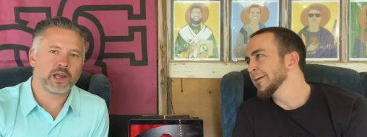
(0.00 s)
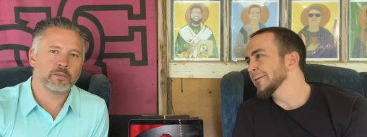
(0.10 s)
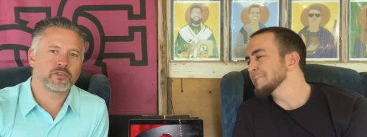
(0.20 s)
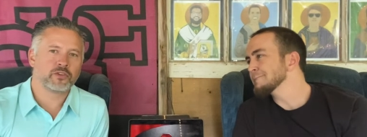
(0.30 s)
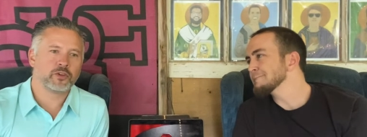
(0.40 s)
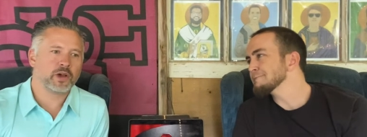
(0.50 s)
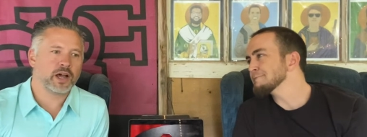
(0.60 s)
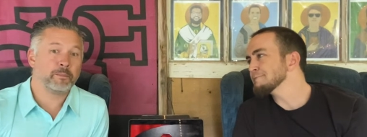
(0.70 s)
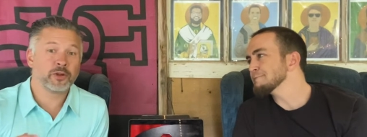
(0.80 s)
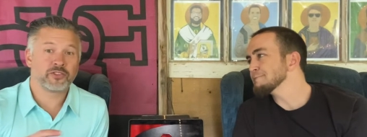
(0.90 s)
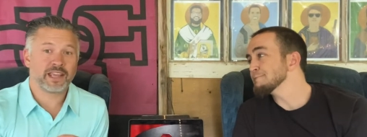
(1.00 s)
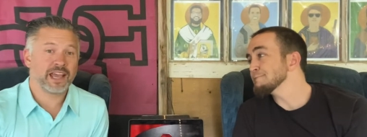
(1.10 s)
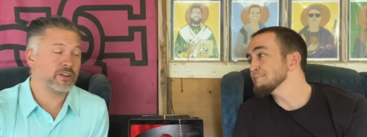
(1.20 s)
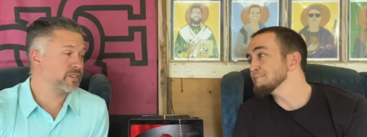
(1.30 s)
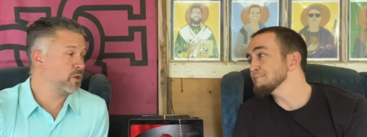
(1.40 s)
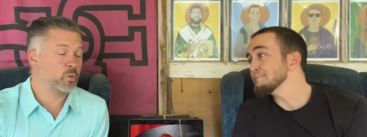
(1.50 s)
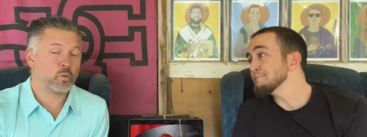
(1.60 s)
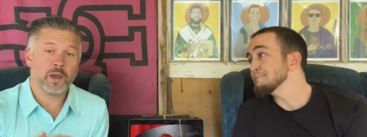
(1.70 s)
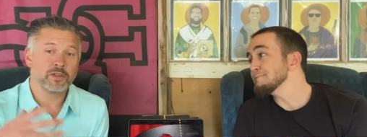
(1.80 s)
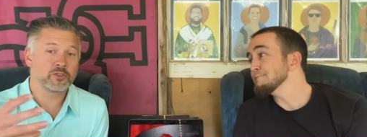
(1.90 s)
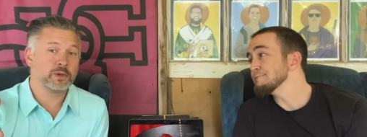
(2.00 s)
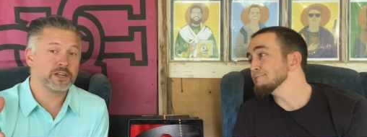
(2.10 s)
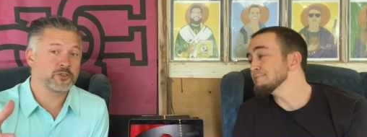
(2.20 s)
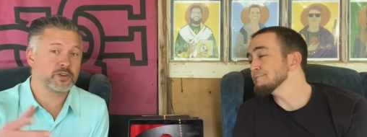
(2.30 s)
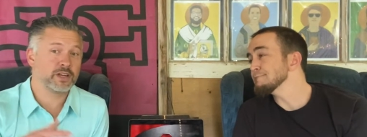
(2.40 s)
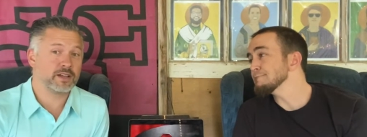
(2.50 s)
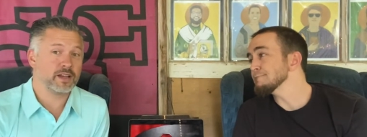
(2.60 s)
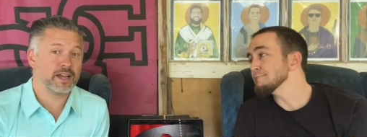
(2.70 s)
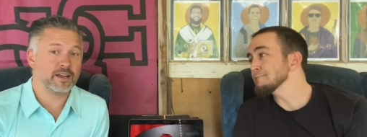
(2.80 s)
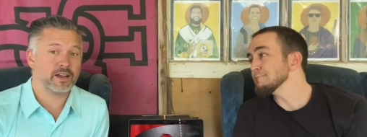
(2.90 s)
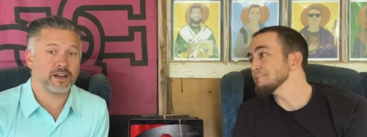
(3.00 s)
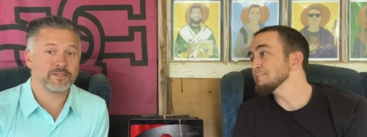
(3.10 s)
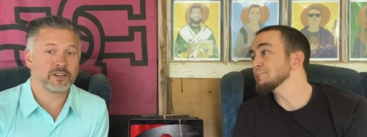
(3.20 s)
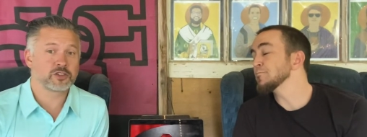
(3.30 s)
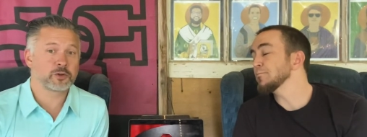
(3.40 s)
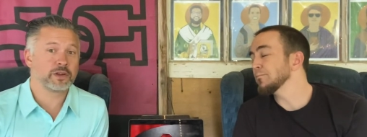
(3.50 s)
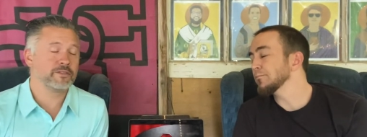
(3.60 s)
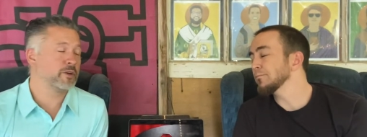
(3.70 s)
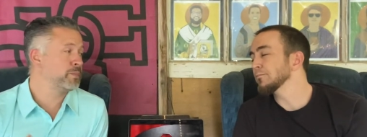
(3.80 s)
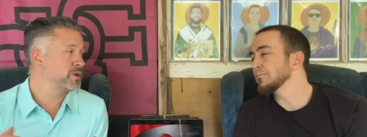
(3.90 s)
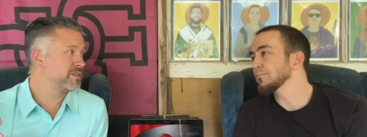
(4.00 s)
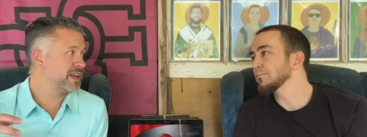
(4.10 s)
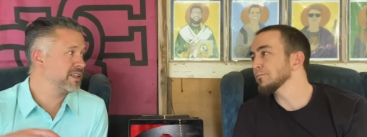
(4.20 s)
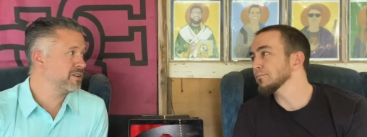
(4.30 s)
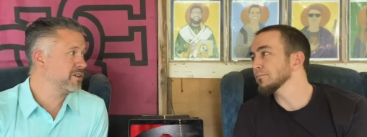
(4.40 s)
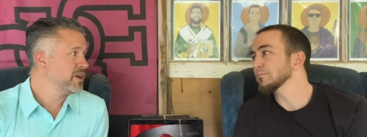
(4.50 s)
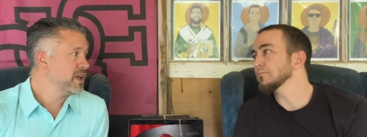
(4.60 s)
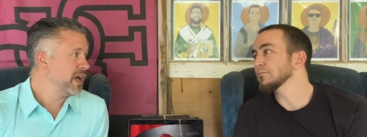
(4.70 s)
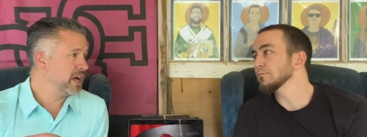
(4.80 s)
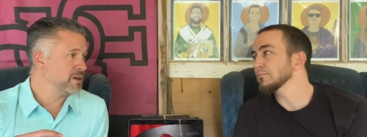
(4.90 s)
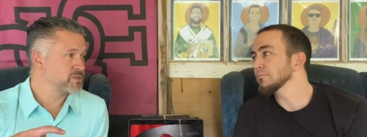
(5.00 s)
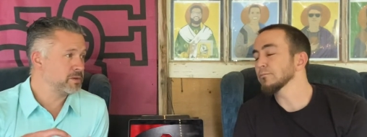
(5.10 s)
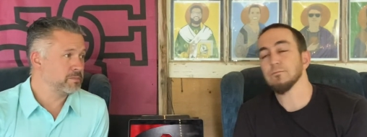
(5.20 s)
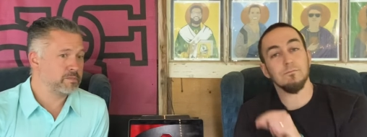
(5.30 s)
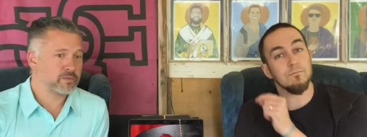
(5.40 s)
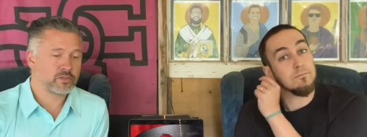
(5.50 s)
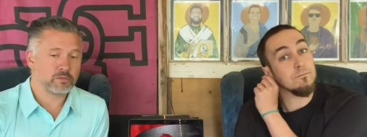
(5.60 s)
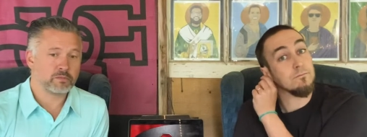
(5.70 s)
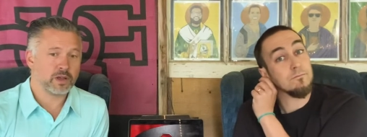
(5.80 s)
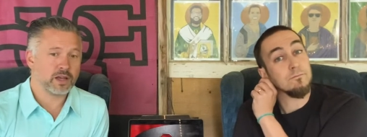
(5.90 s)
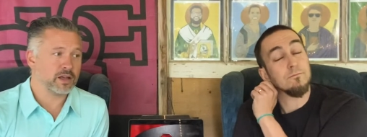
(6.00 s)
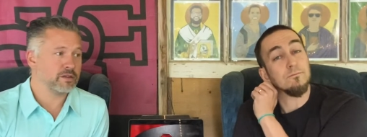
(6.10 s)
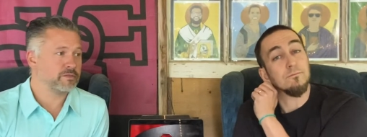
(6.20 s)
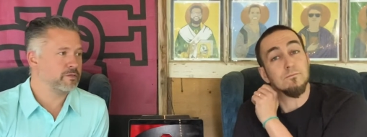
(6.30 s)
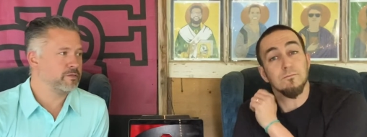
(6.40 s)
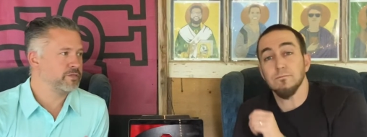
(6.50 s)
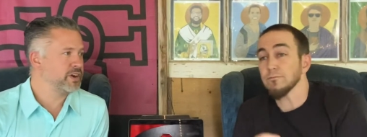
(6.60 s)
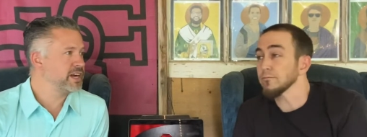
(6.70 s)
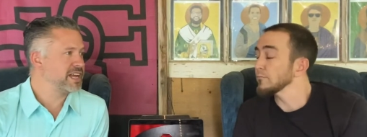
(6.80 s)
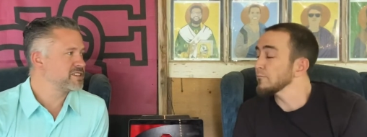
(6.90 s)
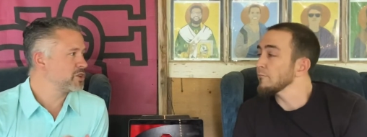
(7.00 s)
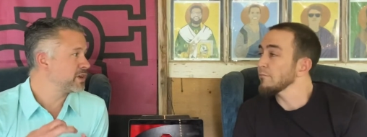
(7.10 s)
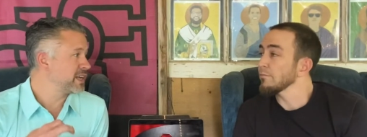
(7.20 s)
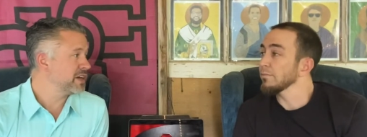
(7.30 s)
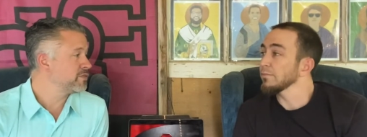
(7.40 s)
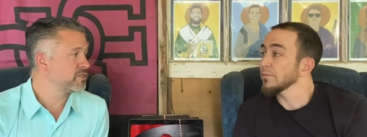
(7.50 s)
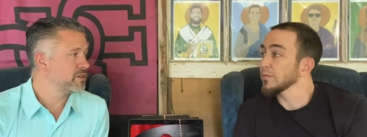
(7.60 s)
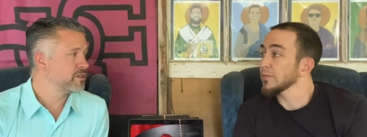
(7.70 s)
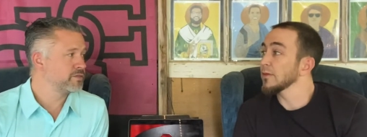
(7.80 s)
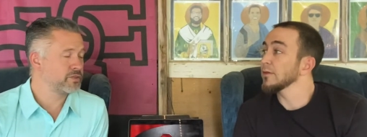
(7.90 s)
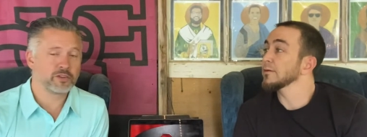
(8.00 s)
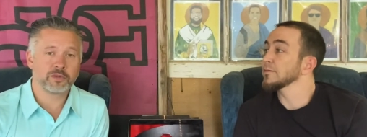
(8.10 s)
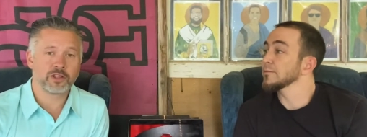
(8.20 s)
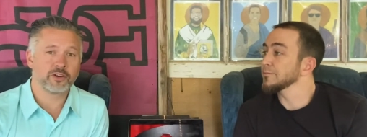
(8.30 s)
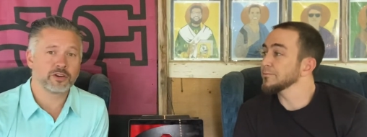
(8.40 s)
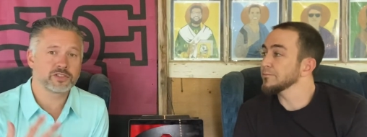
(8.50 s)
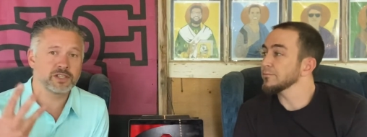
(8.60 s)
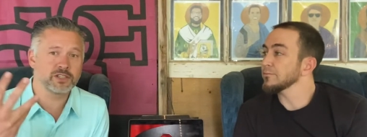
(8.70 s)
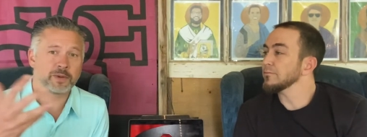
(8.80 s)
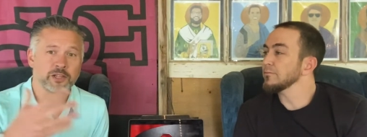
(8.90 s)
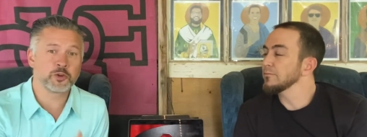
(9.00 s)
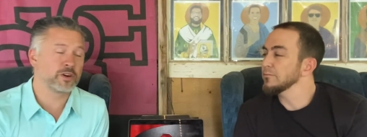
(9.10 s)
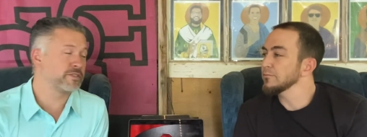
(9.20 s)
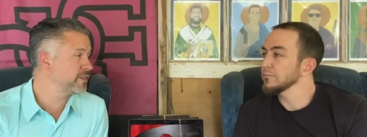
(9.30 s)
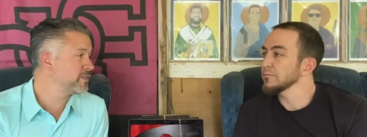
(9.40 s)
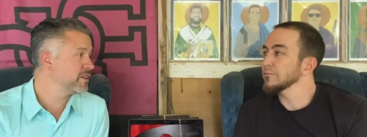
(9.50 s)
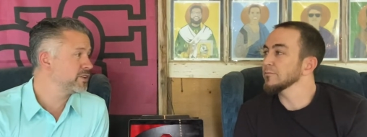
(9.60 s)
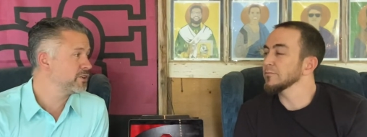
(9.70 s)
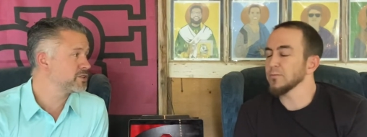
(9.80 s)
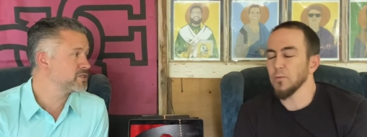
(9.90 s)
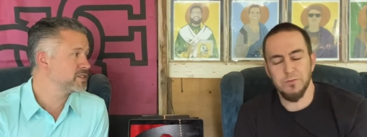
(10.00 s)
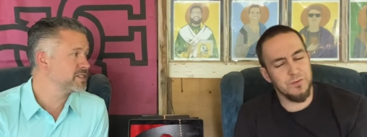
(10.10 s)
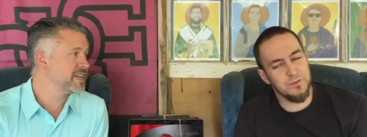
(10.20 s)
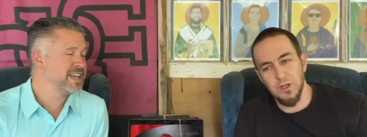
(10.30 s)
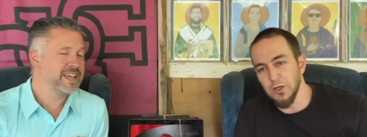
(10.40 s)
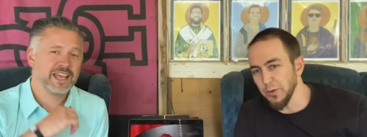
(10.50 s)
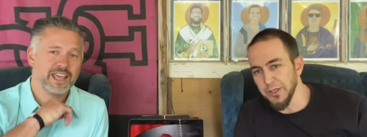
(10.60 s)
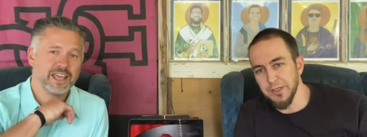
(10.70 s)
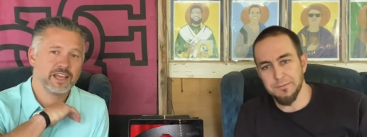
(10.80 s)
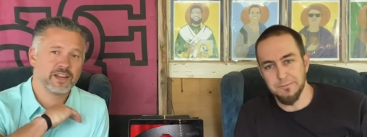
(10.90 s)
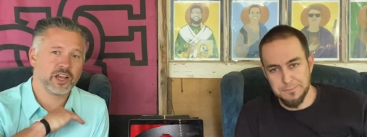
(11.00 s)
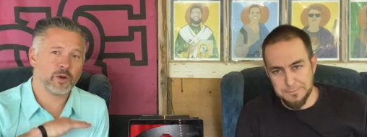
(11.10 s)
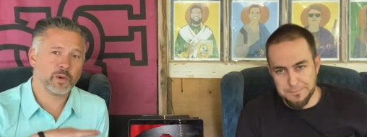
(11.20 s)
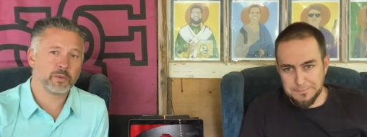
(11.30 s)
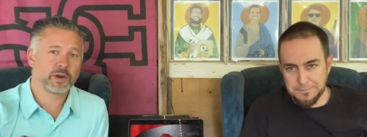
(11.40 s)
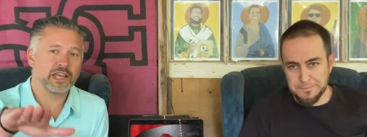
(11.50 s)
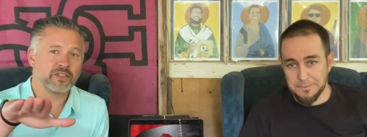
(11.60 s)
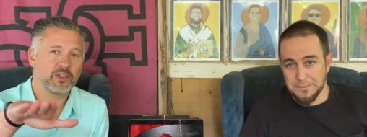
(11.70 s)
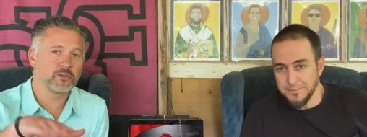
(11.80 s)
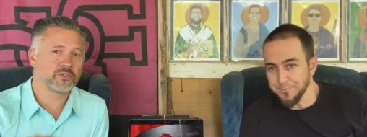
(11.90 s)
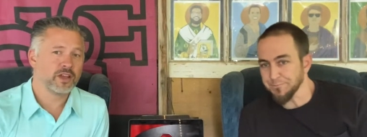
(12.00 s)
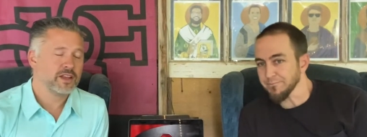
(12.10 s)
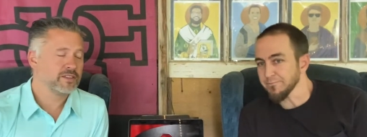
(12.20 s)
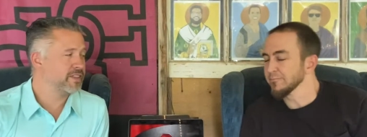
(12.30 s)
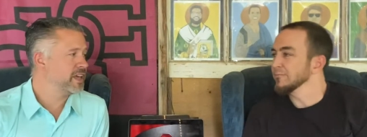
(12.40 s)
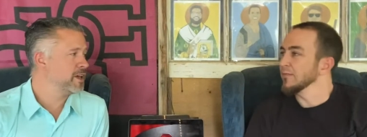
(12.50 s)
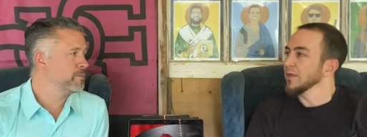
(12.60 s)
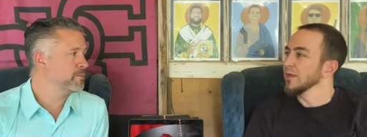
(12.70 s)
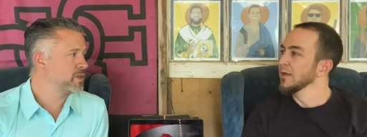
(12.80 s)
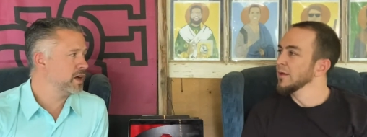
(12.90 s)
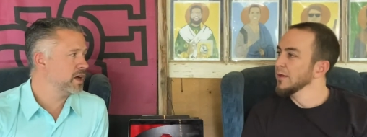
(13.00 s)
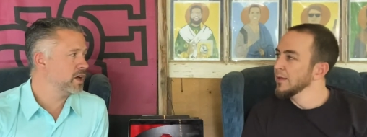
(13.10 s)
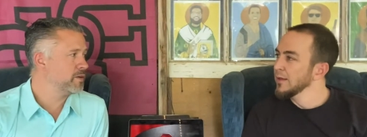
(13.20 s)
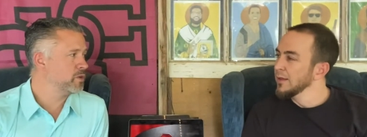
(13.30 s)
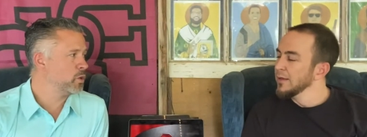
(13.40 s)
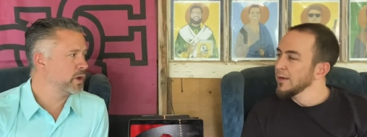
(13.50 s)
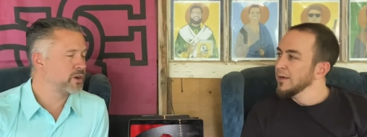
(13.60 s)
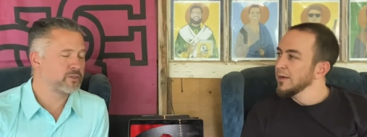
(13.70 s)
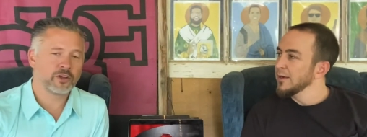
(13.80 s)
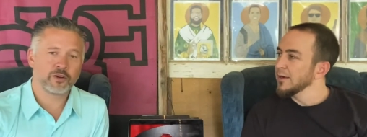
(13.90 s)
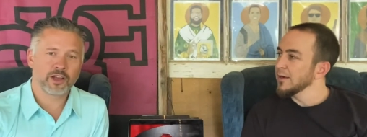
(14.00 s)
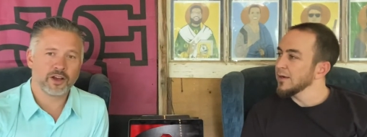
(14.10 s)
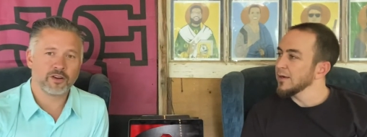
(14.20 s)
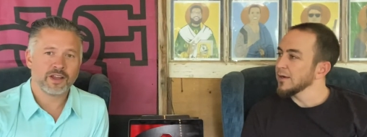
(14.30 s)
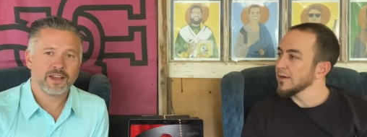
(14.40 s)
Speaker 1: able to uh, put together the women's ministry at uh, Fellowship Greenville put together um, some some uh, very nice little gifts for some of the nurses, about 250 of the nurses. So good. And uh, we were able to get those to them um, a week or so ago.